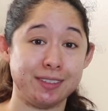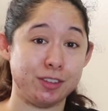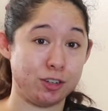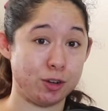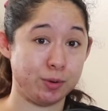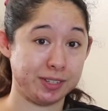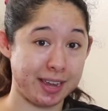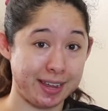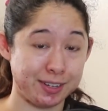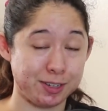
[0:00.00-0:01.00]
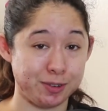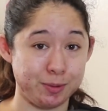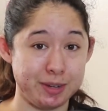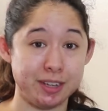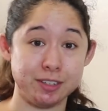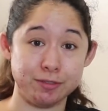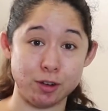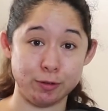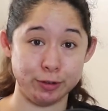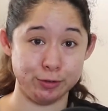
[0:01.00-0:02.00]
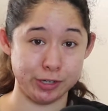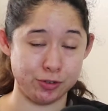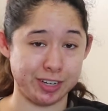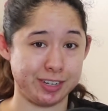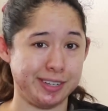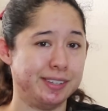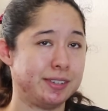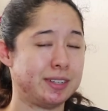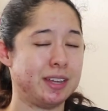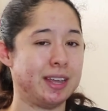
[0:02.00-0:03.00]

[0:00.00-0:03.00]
that the show was canceled because of COVID restrictions,